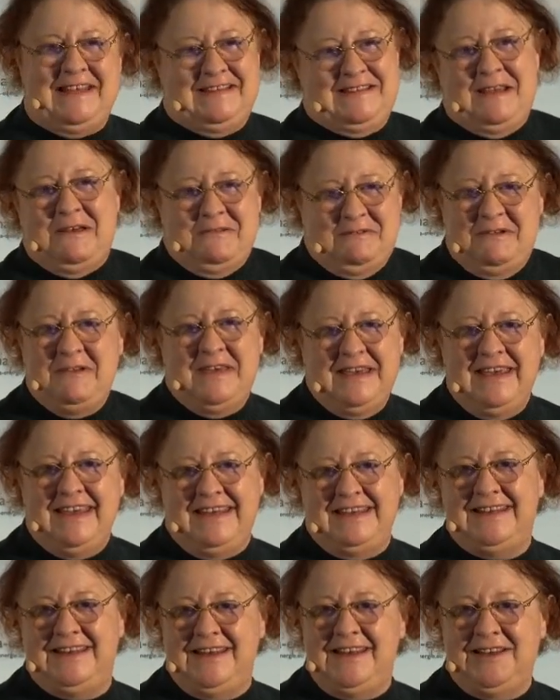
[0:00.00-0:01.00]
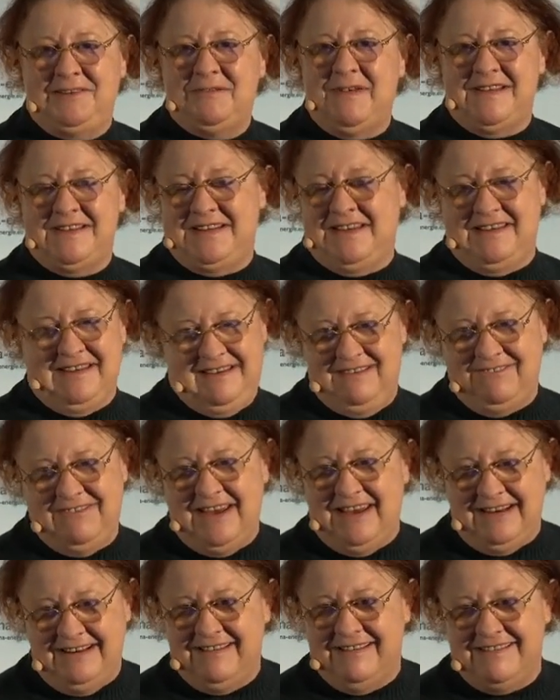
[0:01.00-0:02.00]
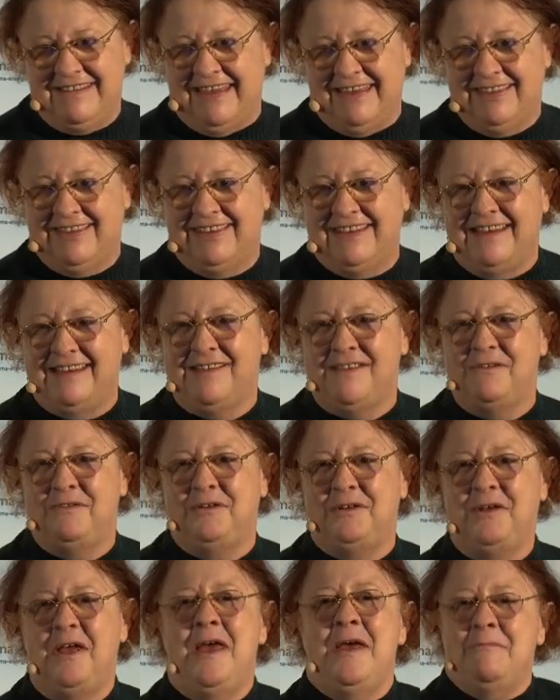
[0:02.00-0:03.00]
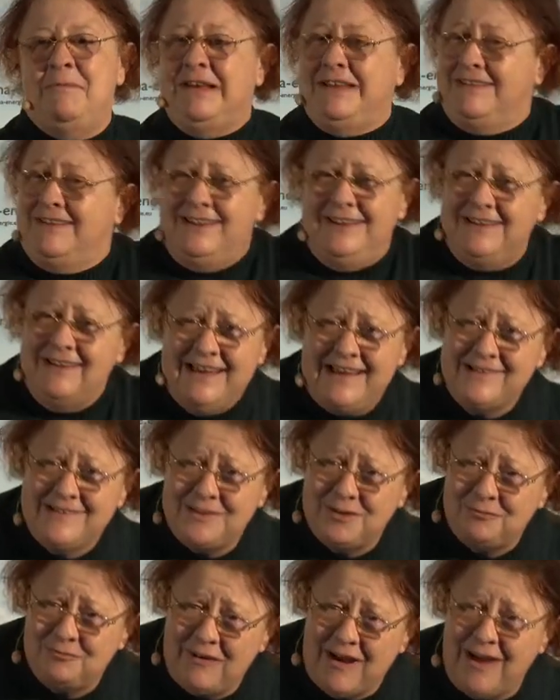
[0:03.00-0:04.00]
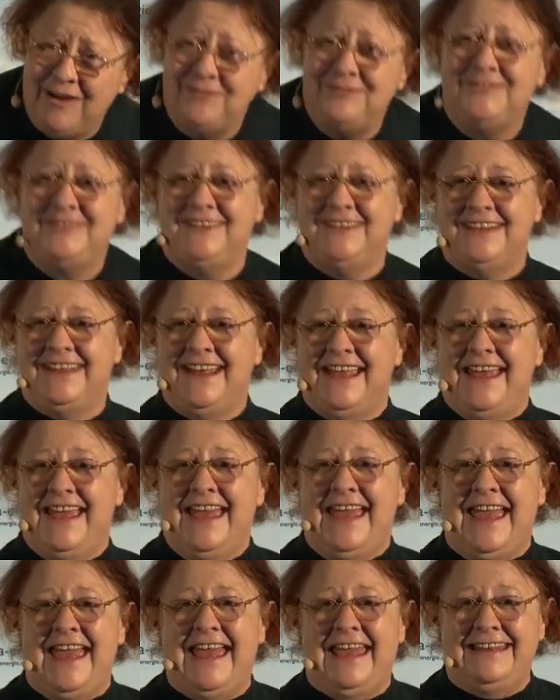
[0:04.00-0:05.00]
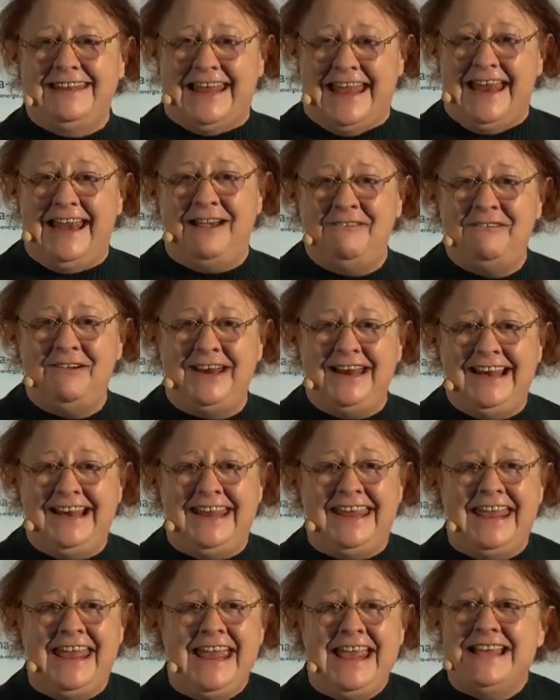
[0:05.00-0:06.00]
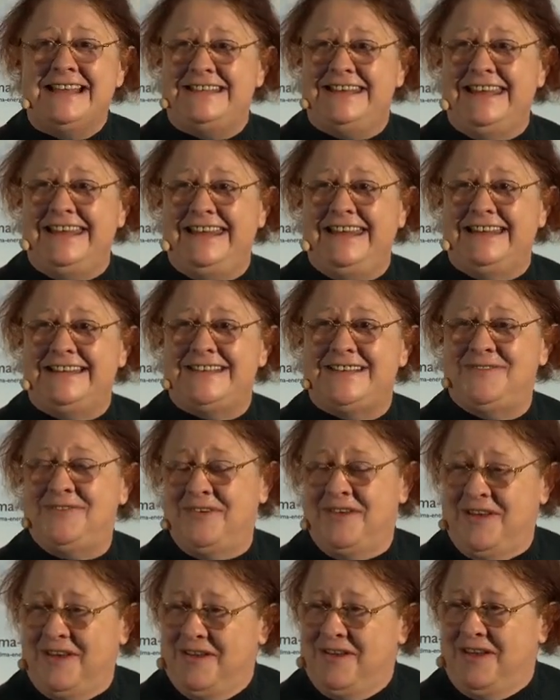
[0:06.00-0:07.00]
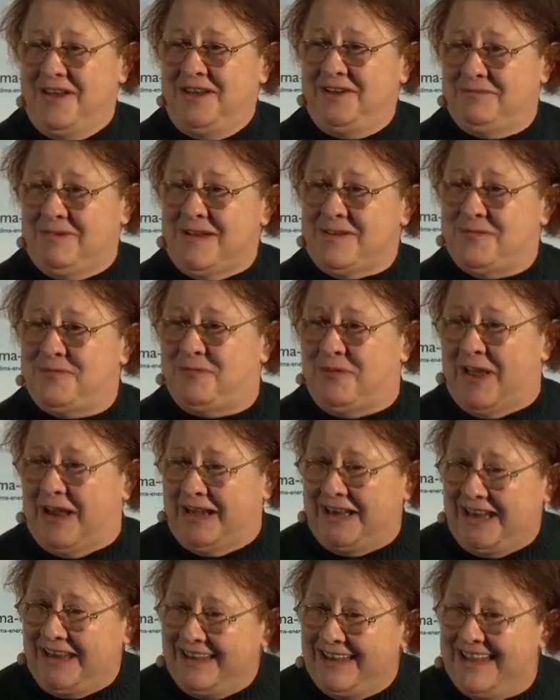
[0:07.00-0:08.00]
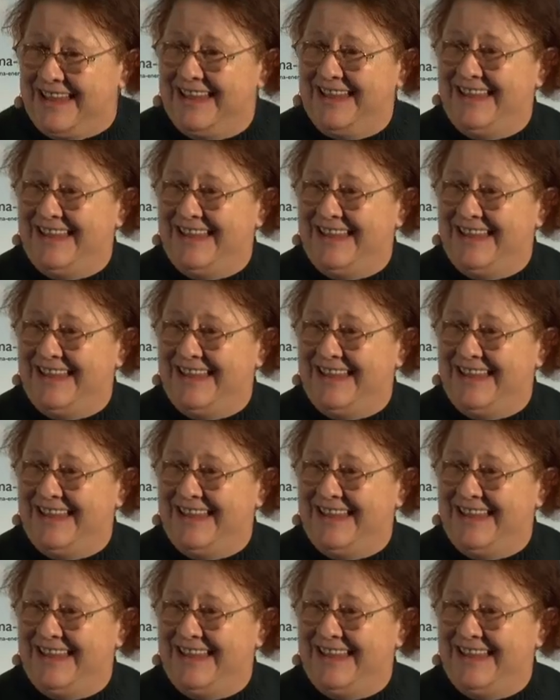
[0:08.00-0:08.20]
So it, it was a, a, very sad thing. But I survived, and I really think it's, it was funny.